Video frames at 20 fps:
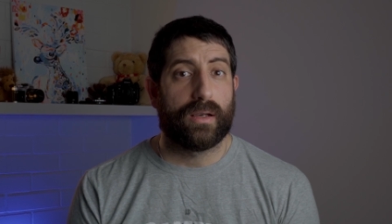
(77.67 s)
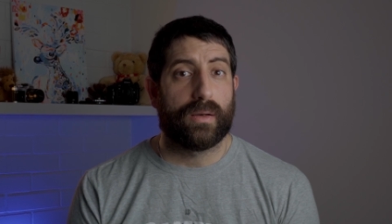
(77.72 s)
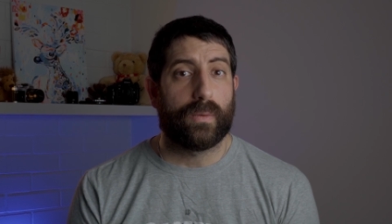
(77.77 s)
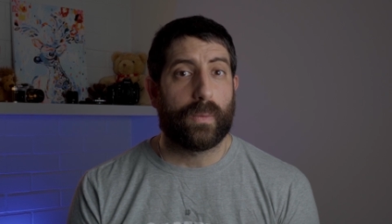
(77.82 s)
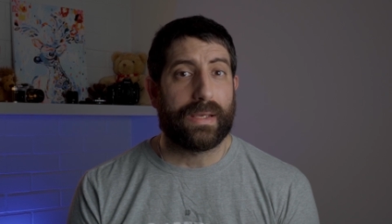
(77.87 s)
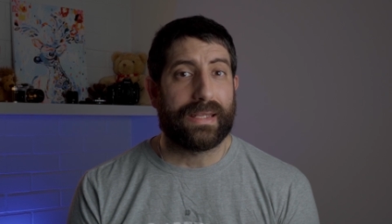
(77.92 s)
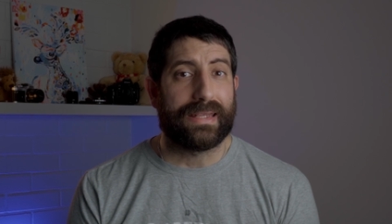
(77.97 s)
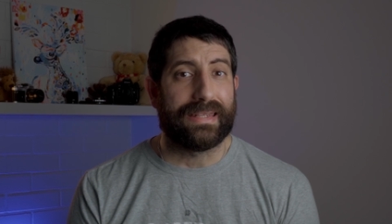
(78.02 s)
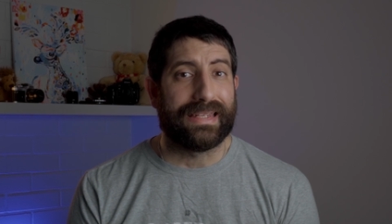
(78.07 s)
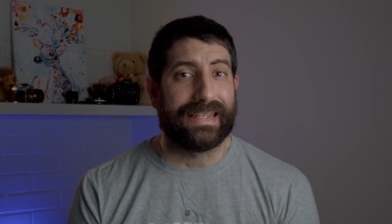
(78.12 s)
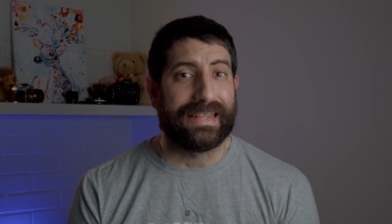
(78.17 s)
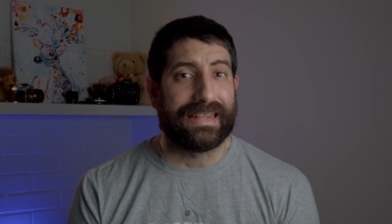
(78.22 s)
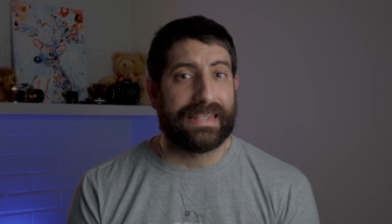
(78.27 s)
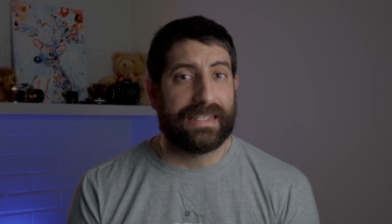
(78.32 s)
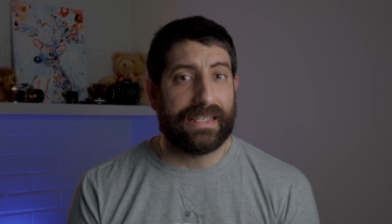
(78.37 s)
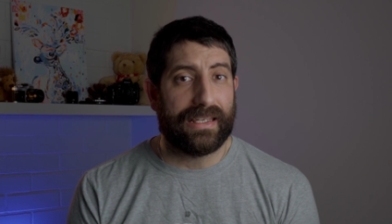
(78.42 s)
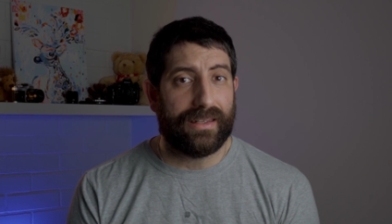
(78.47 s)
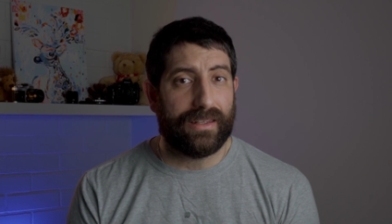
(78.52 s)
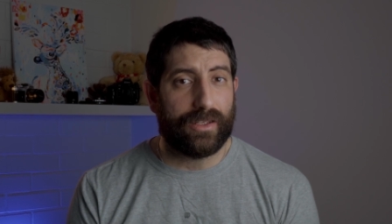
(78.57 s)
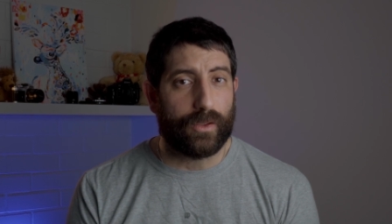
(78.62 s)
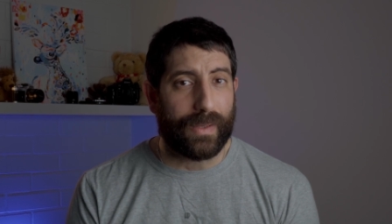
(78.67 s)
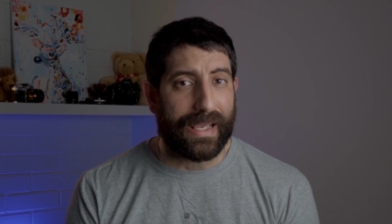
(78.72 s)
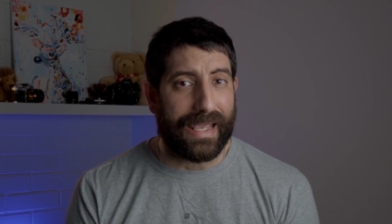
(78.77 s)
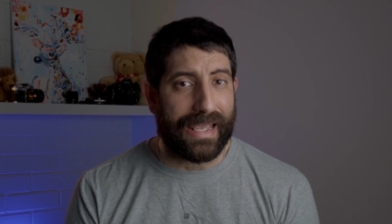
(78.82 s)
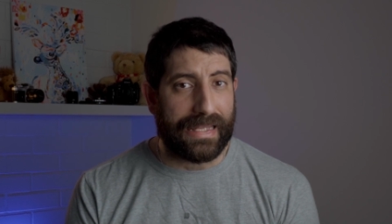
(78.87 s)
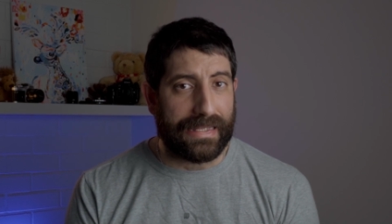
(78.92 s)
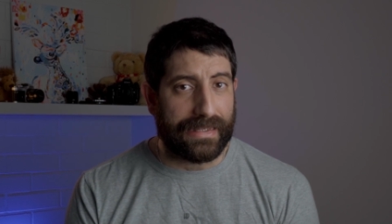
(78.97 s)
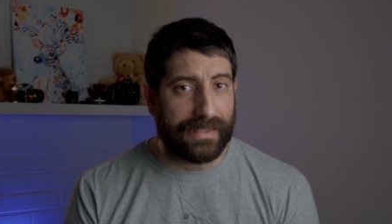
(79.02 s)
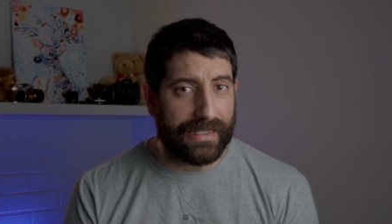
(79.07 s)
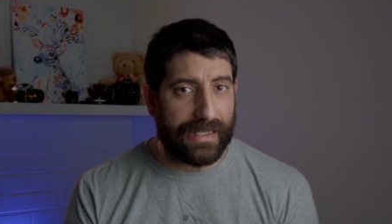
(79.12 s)
with the 10 to
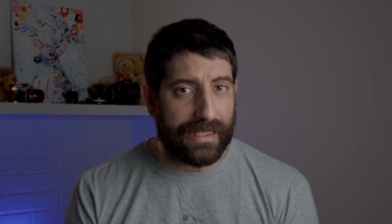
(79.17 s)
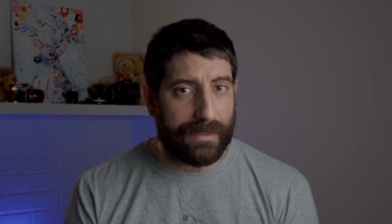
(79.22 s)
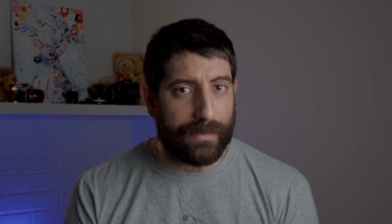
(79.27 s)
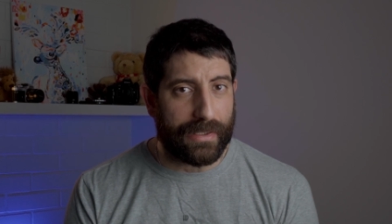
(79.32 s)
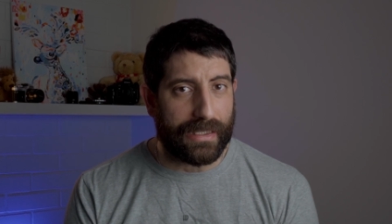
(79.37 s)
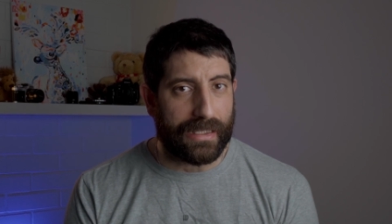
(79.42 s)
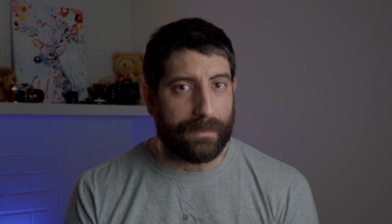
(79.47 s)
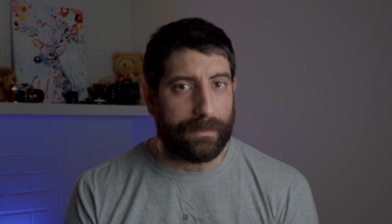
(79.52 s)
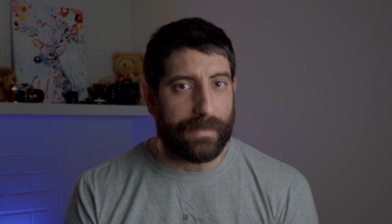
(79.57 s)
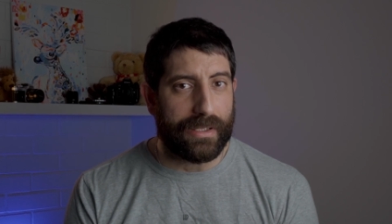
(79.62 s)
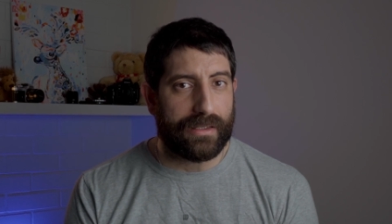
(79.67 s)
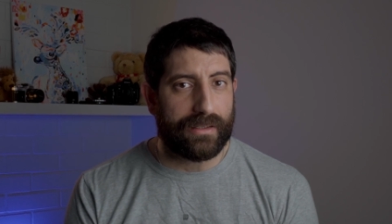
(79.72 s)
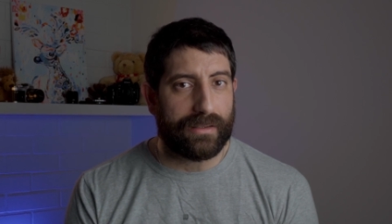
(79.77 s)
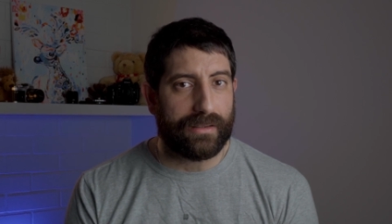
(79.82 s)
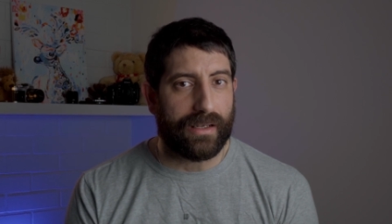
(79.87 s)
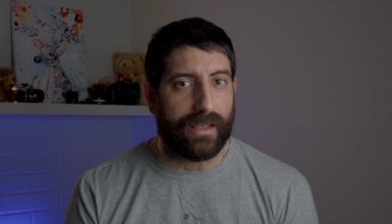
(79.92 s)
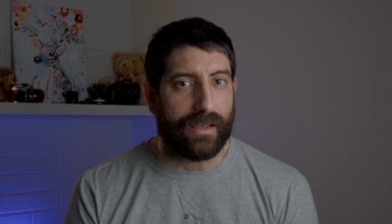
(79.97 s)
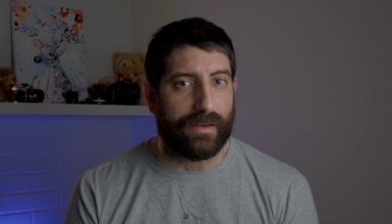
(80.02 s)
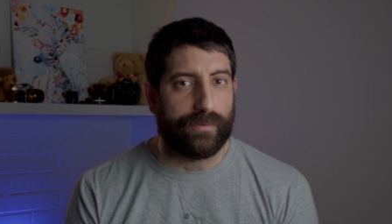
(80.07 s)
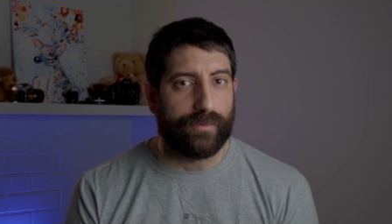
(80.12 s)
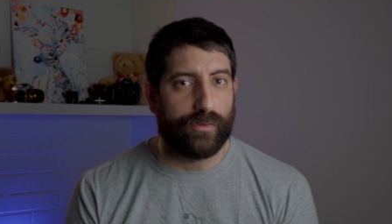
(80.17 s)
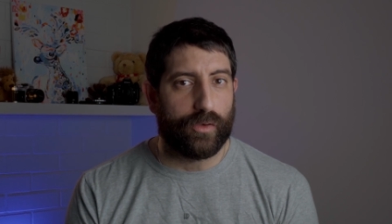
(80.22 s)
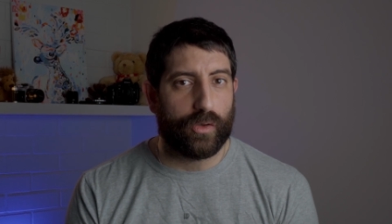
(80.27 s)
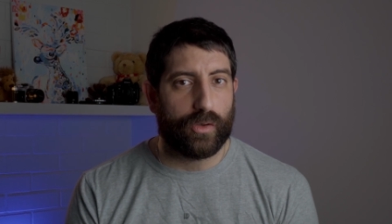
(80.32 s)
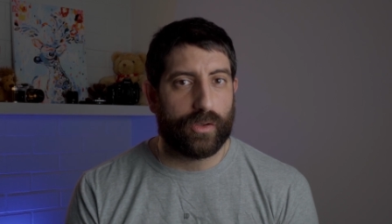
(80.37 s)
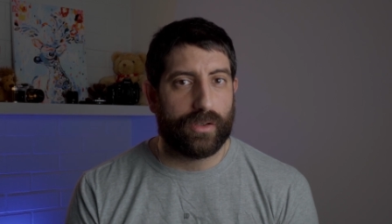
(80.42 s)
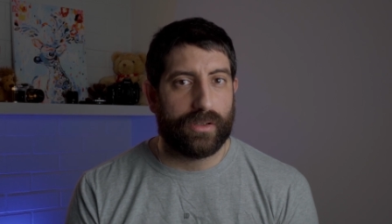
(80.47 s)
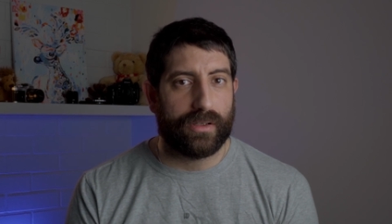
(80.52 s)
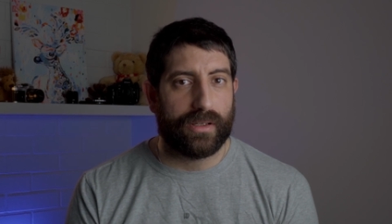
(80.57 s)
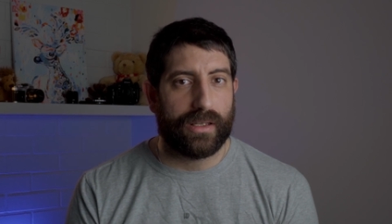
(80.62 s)
18mm
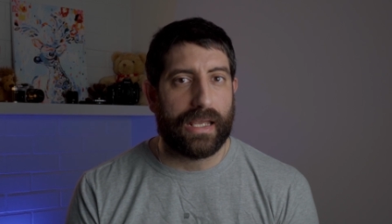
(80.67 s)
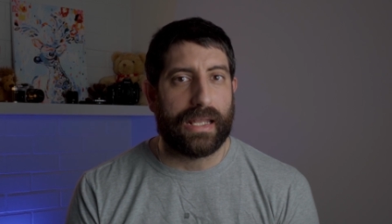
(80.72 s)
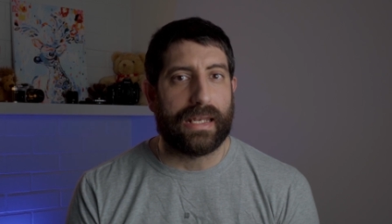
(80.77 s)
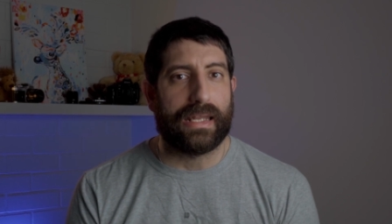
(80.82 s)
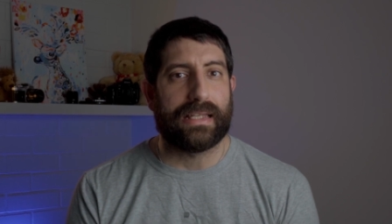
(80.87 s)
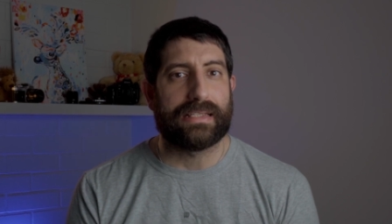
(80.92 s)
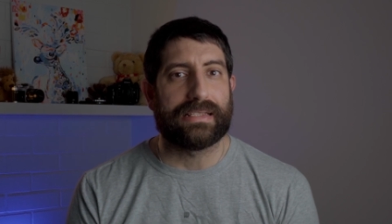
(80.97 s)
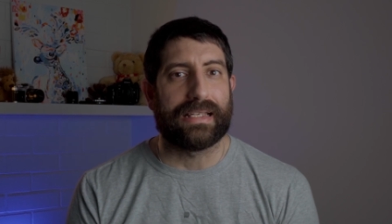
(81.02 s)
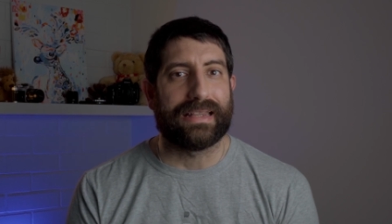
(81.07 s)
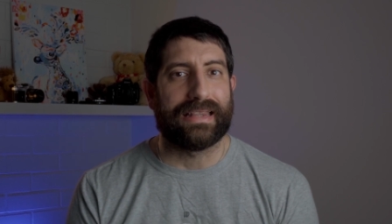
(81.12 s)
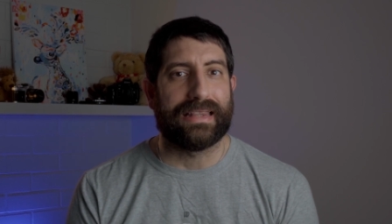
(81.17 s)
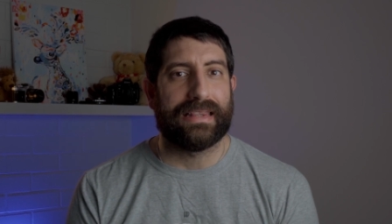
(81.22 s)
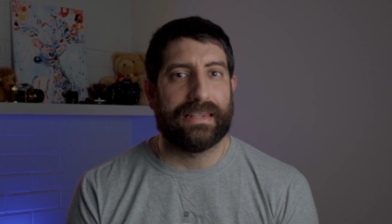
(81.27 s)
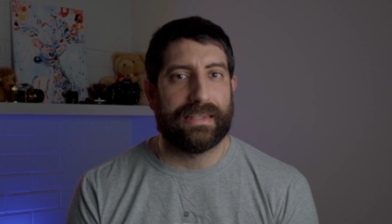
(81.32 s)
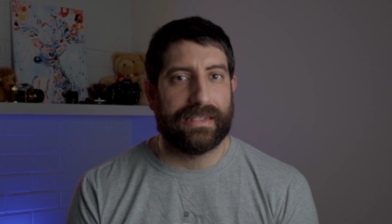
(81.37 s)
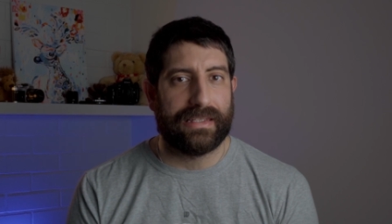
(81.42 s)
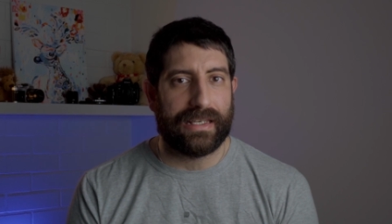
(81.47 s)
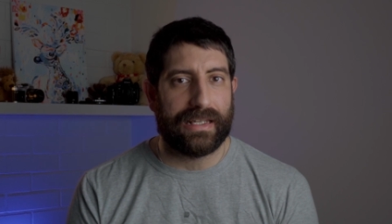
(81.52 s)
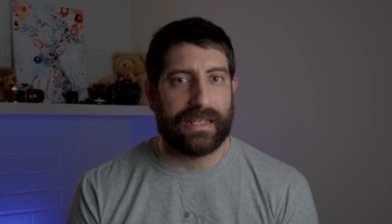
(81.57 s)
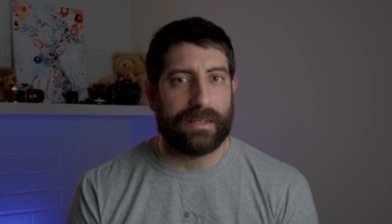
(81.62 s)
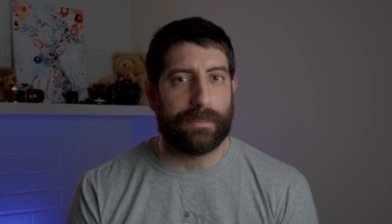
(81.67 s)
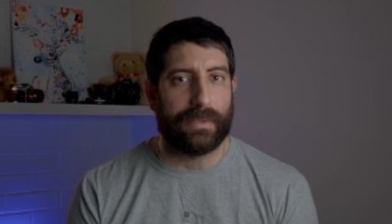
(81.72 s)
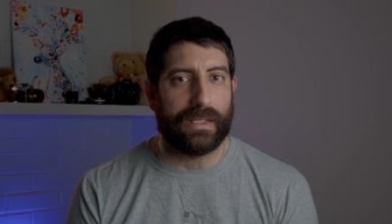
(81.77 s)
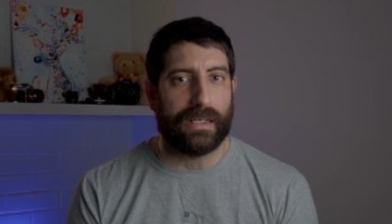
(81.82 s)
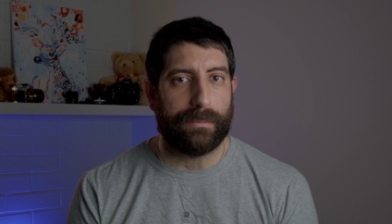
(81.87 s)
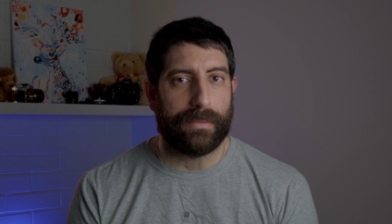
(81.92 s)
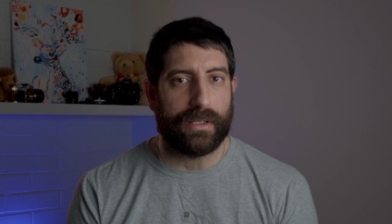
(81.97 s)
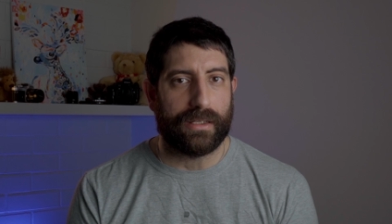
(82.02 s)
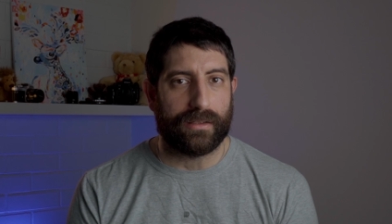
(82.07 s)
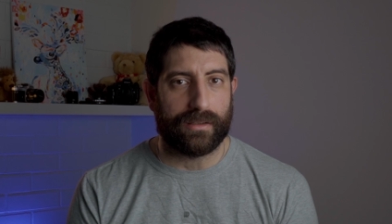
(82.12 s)
f4, and it's at
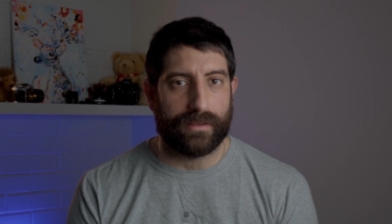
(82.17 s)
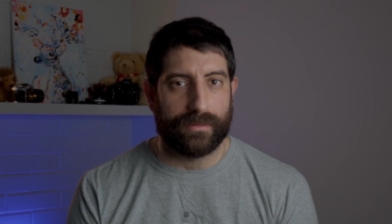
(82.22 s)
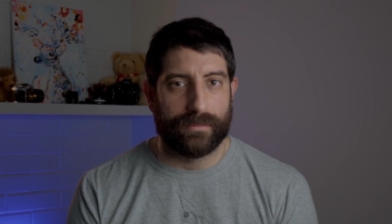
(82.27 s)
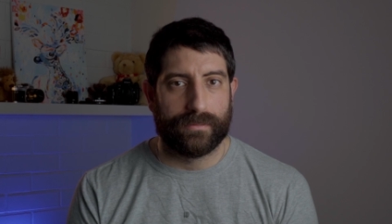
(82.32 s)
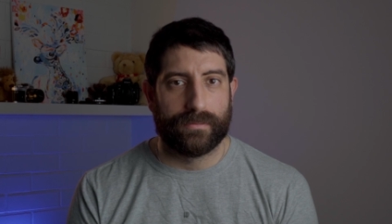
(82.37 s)
10mm.